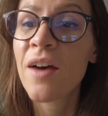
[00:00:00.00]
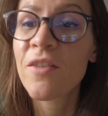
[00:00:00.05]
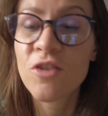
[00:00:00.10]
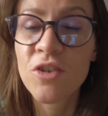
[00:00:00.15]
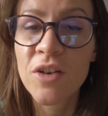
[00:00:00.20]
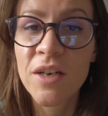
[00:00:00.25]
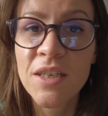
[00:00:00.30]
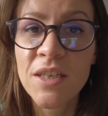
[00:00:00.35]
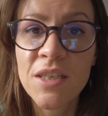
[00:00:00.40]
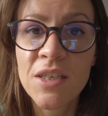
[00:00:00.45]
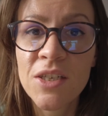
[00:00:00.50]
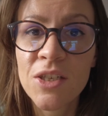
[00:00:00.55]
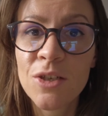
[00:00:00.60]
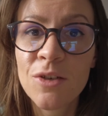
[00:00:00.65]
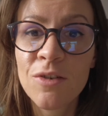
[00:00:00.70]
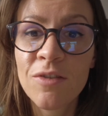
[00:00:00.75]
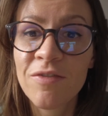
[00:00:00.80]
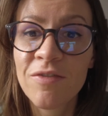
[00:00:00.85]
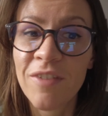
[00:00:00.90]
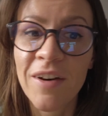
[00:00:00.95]
I've tried
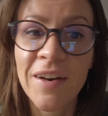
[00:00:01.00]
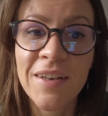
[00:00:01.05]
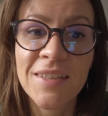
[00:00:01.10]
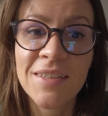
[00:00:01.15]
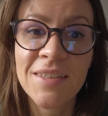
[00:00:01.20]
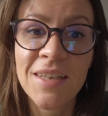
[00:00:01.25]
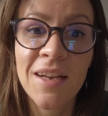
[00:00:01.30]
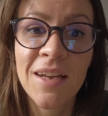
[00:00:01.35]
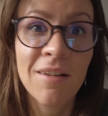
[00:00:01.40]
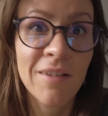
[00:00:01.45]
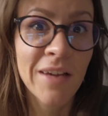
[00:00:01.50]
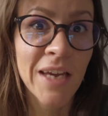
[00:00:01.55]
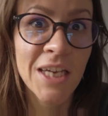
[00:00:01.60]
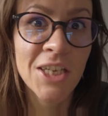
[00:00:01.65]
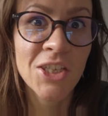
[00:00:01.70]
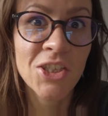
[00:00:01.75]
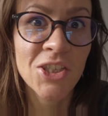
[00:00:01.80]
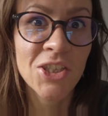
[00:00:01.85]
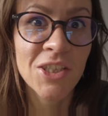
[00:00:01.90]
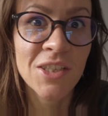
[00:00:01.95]
to find a
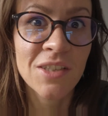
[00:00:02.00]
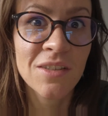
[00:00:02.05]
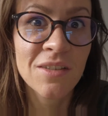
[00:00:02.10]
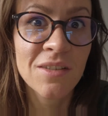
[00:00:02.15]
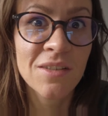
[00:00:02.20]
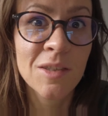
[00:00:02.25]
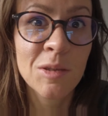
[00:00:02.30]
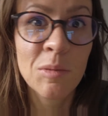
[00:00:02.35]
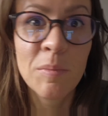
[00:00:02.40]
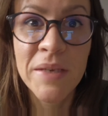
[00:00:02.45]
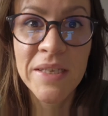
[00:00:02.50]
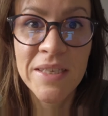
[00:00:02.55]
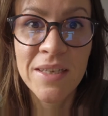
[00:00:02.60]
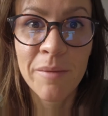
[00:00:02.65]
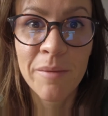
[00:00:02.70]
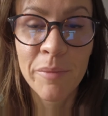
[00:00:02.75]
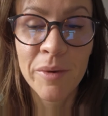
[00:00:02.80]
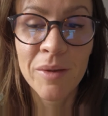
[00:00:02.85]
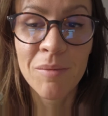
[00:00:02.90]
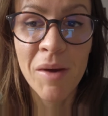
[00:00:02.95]
location to
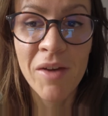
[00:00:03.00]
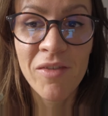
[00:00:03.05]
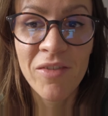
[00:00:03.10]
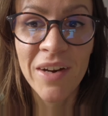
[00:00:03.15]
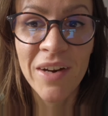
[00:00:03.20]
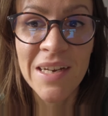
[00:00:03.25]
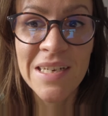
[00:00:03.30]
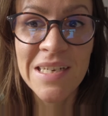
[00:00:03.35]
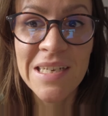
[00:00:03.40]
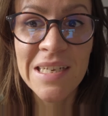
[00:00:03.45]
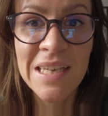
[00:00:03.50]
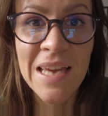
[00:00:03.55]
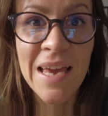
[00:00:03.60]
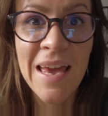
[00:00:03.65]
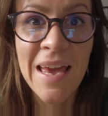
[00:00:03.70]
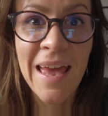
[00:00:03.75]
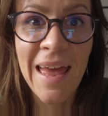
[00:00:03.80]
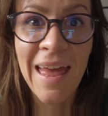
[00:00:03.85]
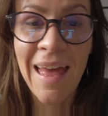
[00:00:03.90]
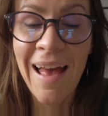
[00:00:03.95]
meet up with my friend,
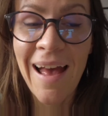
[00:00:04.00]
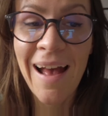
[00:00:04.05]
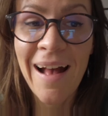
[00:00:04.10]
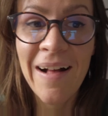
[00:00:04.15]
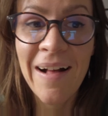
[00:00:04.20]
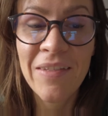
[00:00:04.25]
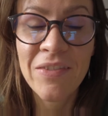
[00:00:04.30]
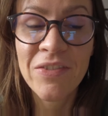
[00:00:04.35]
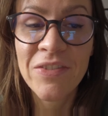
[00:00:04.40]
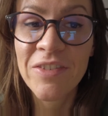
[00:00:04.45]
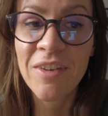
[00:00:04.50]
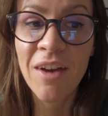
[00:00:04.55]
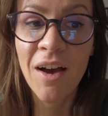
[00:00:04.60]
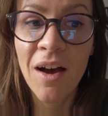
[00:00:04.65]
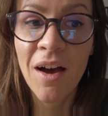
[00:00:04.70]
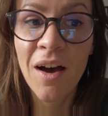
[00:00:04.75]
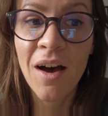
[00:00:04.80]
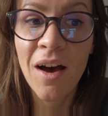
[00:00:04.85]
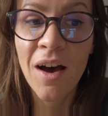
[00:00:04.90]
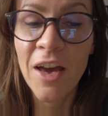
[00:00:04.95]
and
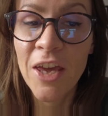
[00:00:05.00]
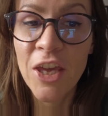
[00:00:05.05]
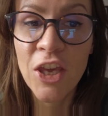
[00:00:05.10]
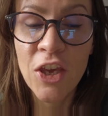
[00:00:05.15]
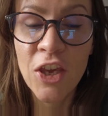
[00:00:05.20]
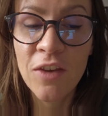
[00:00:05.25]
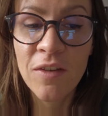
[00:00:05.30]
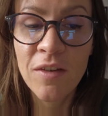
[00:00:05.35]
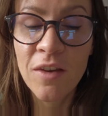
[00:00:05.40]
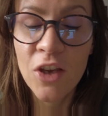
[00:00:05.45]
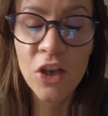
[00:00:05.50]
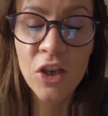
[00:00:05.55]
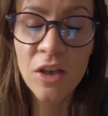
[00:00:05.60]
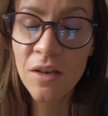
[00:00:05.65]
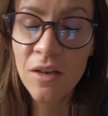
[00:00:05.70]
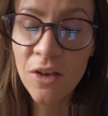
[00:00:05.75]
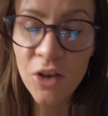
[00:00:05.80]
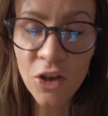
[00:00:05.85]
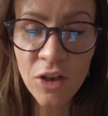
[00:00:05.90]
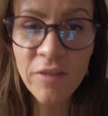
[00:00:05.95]
I
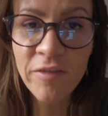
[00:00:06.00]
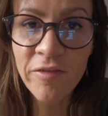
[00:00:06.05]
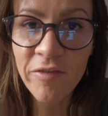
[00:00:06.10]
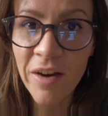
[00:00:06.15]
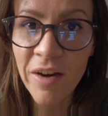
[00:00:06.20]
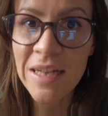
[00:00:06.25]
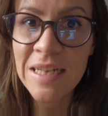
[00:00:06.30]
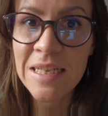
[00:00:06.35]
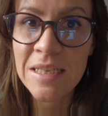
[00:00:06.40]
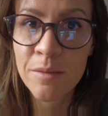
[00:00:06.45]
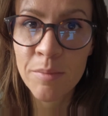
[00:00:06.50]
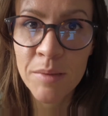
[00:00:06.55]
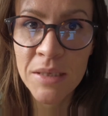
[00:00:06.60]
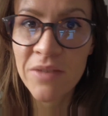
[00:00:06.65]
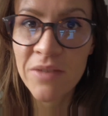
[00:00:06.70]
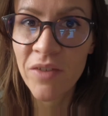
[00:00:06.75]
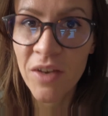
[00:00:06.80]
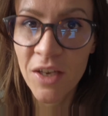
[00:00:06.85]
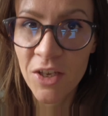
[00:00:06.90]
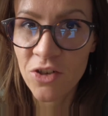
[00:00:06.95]
couldn't find the
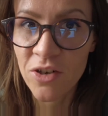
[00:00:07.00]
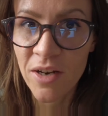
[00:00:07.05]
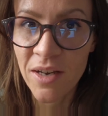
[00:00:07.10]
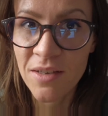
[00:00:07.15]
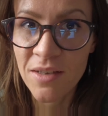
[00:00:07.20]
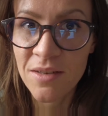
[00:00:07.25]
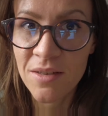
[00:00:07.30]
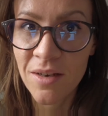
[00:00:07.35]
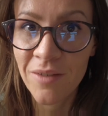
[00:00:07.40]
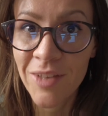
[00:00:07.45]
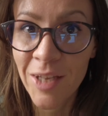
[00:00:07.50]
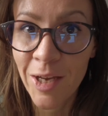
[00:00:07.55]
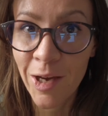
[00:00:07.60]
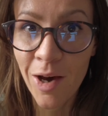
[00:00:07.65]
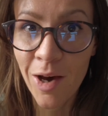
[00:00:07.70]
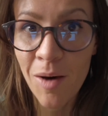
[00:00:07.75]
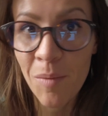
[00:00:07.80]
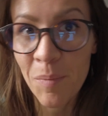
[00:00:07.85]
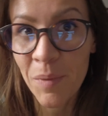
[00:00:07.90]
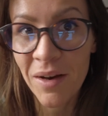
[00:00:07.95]
specific address of the
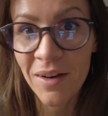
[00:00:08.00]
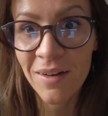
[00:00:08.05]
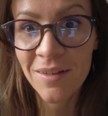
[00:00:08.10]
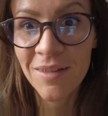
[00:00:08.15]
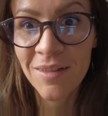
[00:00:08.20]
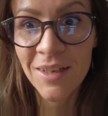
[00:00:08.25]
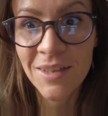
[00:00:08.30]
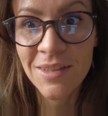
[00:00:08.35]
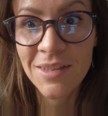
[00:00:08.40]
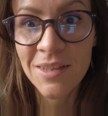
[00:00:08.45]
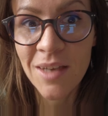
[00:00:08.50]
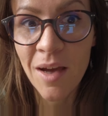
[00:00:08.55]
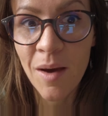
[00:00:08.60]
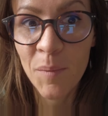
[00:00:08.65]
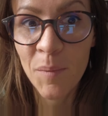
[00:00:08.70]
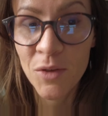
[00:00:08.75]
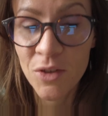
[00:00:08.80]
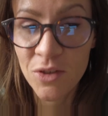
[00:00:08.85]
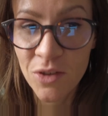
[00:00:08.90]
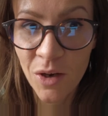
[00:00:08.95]
car park that
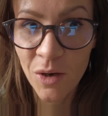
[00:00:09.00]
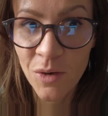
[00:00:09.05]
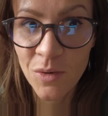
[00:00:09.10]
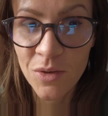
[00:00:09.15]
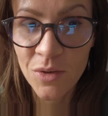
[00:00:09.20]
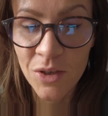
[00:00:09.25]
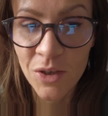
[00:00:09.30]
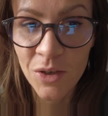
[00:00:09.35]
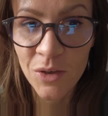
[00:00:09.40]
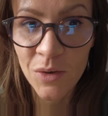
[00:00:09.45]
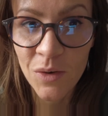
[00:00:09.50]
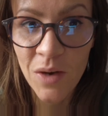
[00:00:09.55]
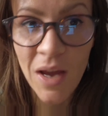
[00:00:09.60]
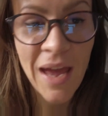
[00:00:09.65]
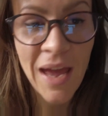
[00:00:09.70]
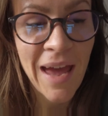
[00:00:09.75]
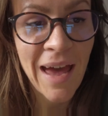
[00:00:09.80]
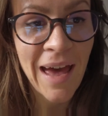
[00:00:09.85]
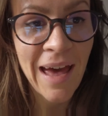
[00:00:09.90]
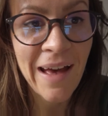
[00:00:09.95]
I want to go to,
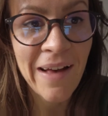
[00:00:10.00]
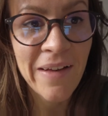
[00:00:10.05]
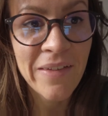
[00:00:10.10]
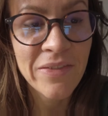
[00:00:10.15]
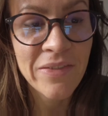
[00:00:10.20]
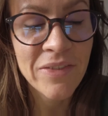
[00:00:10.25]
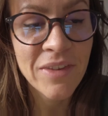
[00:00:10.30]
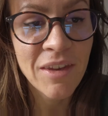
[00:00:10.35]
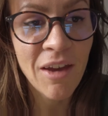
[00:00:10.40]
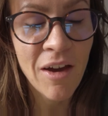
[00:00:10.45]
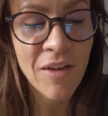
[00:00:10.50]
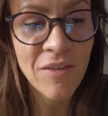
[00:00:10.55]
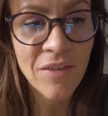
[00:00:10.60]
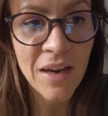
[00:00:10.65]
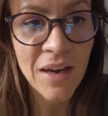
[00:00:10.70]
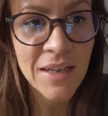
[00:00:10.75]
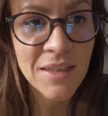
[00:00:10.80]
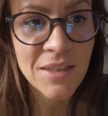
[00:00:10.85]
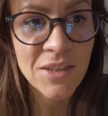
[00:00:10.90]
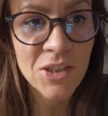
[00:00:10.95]
and
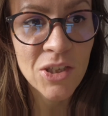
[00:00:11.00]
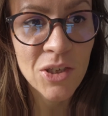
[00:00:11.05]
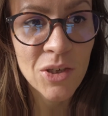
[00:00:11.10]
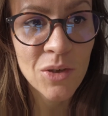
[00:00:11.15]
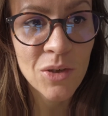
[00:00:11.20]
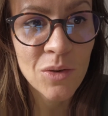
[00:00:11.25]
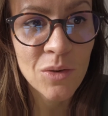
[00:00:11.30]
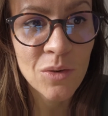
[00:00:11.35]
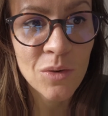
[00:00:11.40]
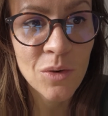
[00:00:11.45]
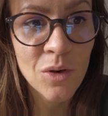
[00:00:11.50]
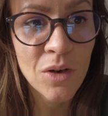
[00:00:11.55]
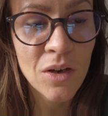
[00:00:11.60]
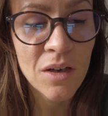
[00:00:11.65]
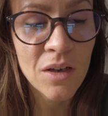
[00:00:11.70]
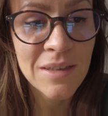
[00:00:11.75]
I've had to